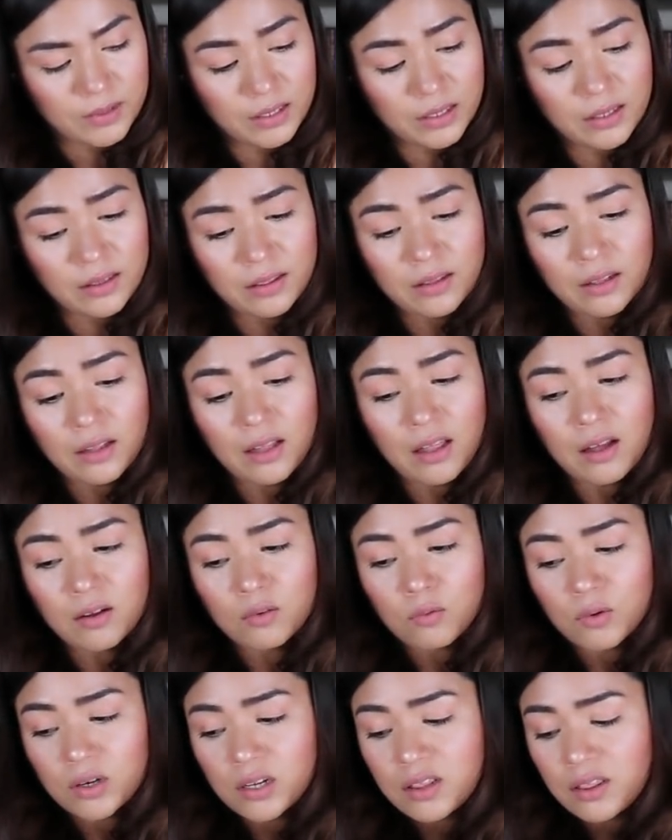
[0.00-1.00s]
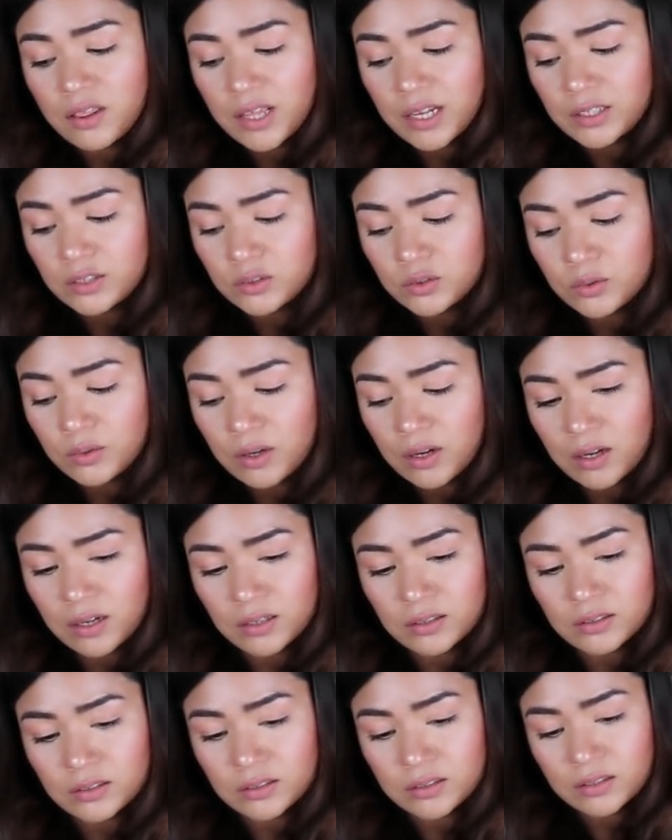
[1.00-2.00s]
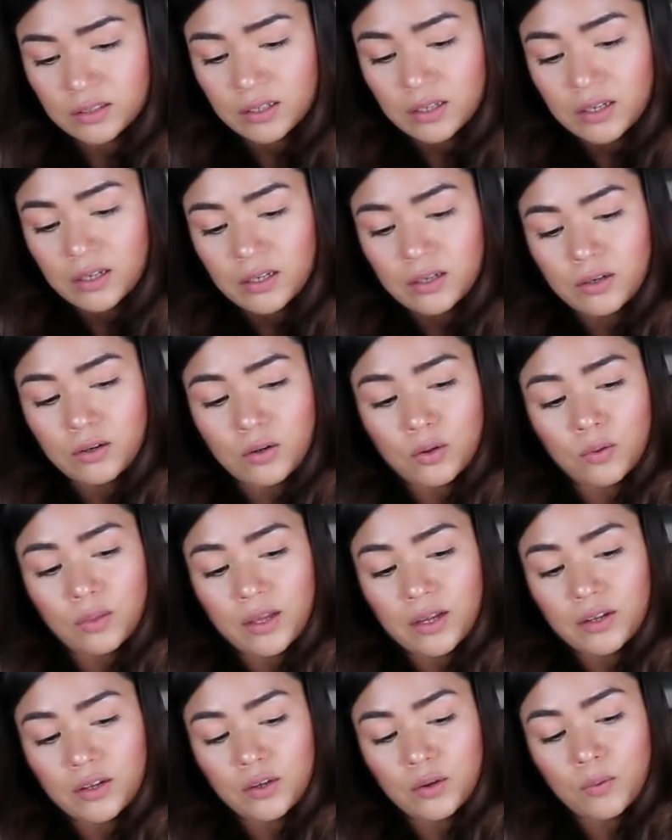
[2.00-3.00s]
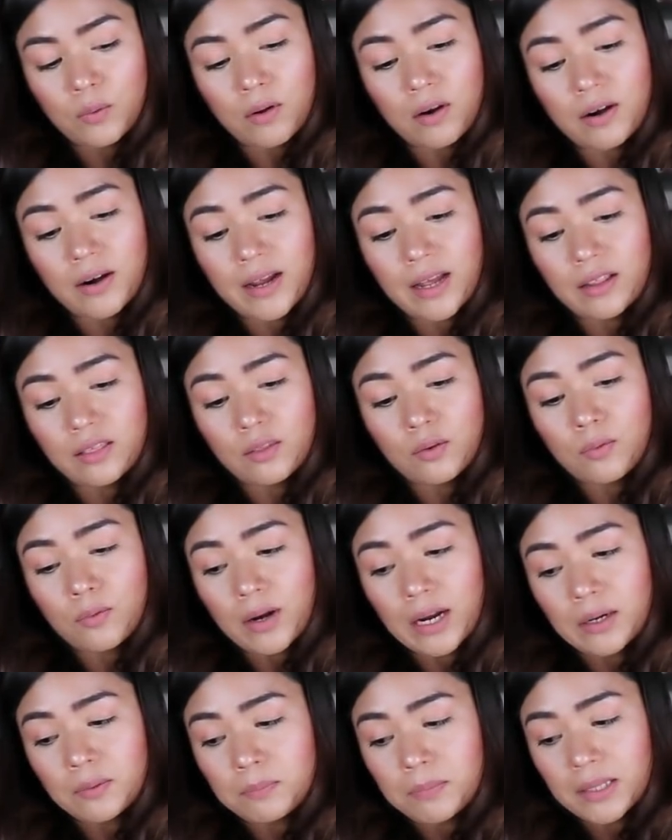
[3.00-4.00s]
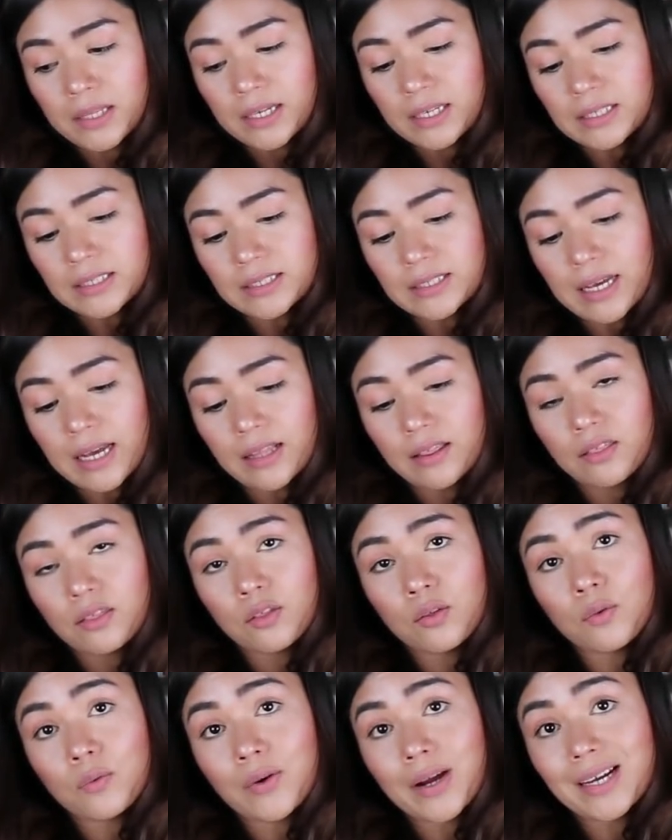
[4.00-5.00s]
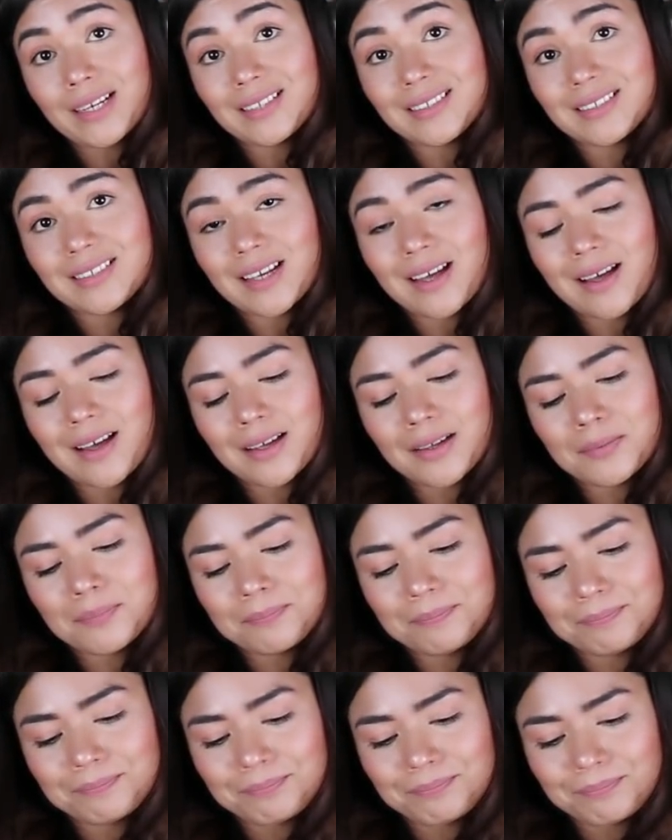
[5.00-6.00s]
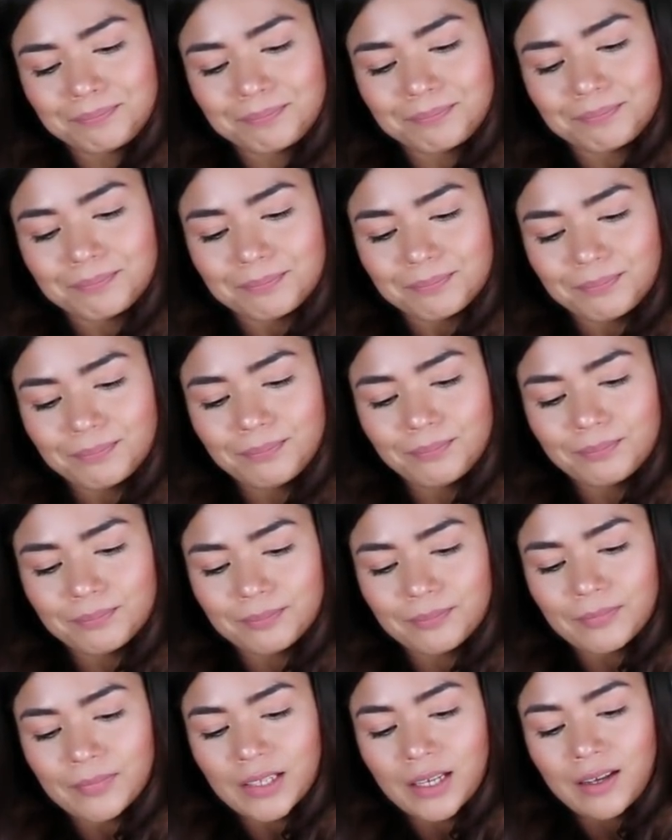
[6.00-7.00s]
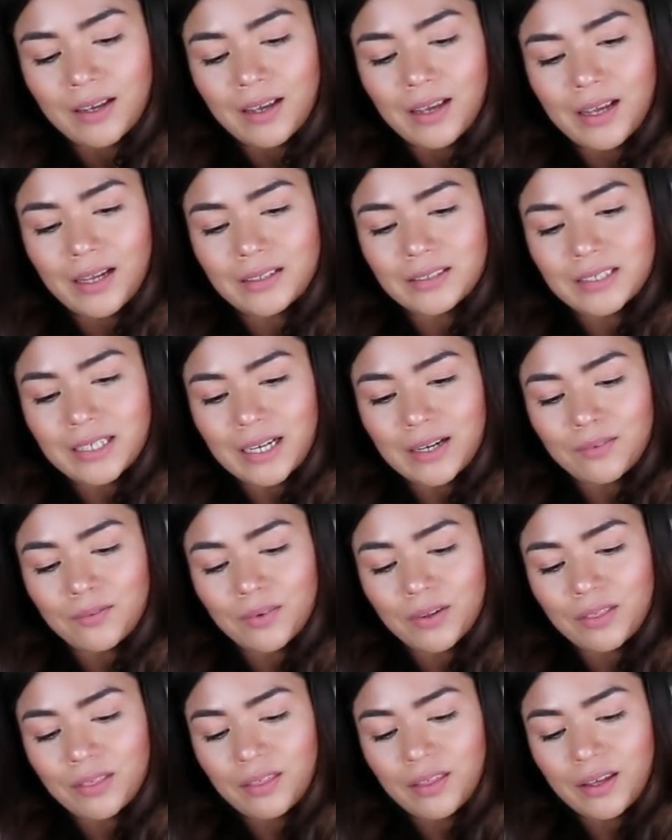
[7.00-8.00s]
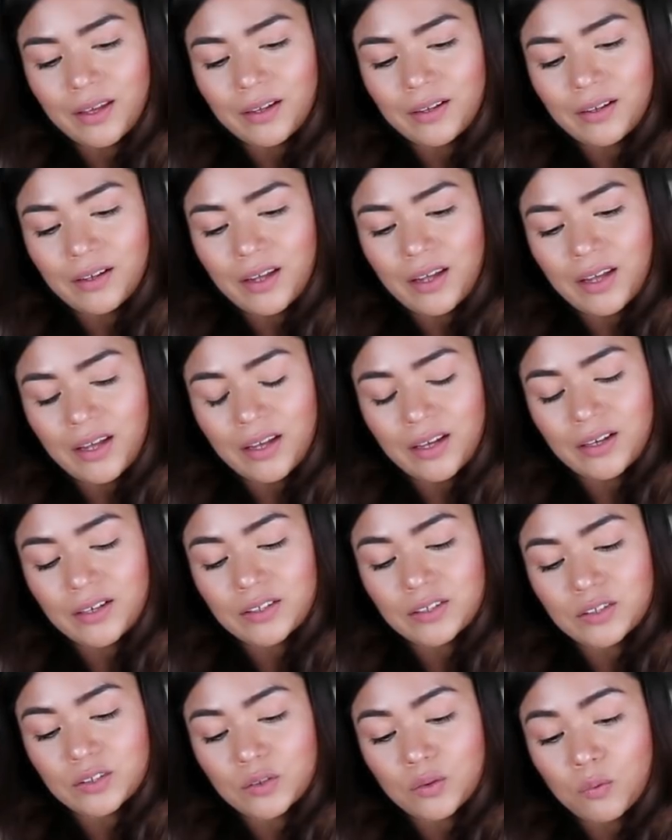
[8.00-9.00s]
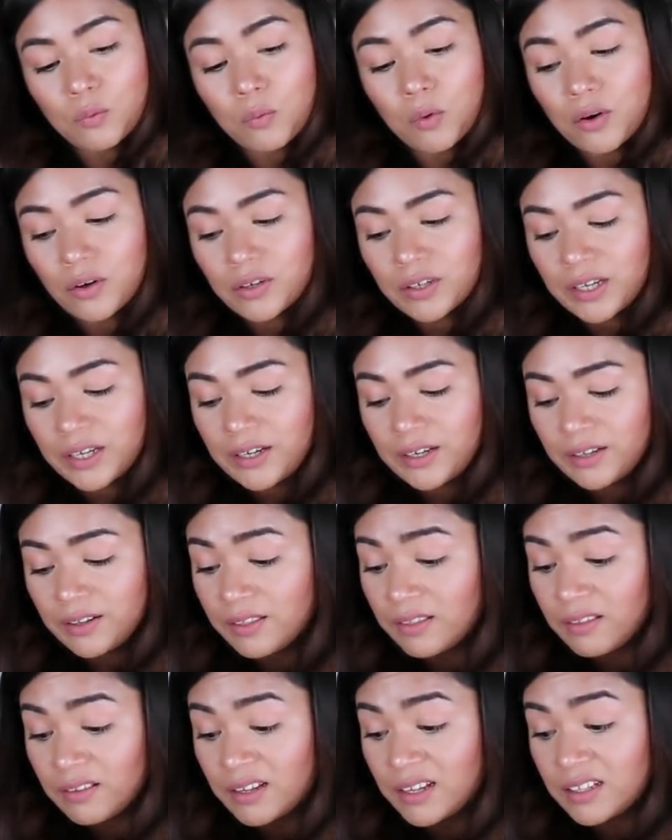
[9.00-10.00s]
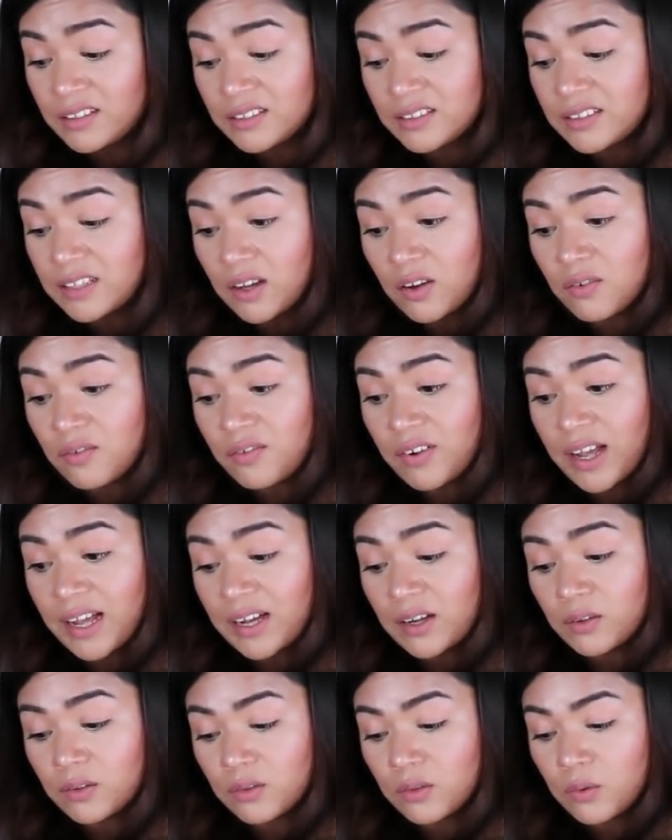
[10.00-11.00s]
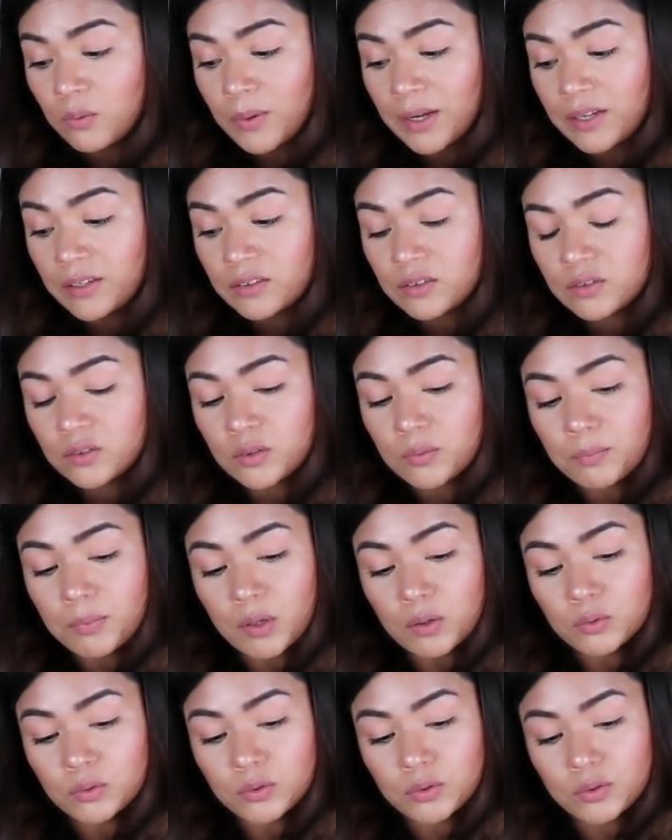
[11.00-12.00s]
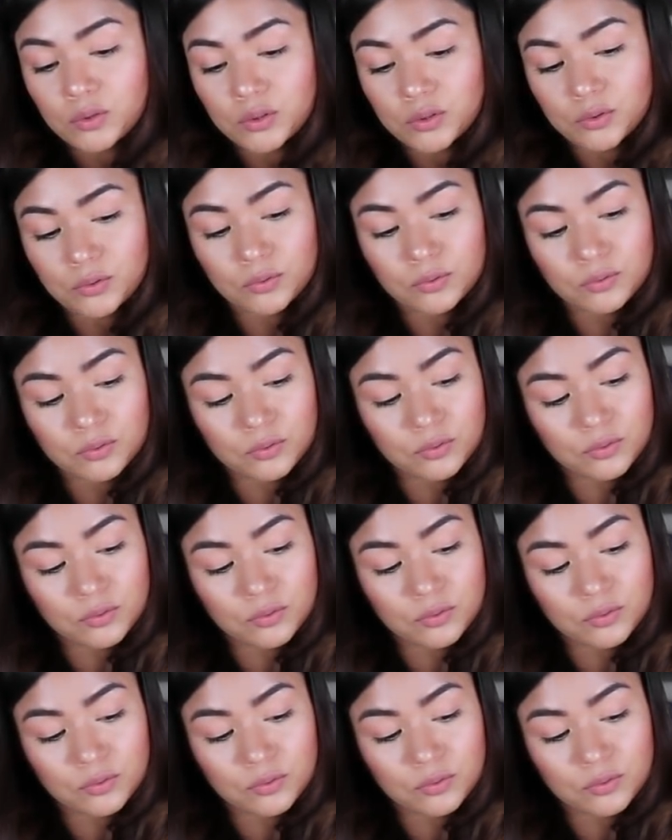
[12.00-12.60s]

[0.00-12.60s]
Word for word: In the long run, they do not. Know that you are at the right place at the right time. And everything is working itself out the way it's supposed to.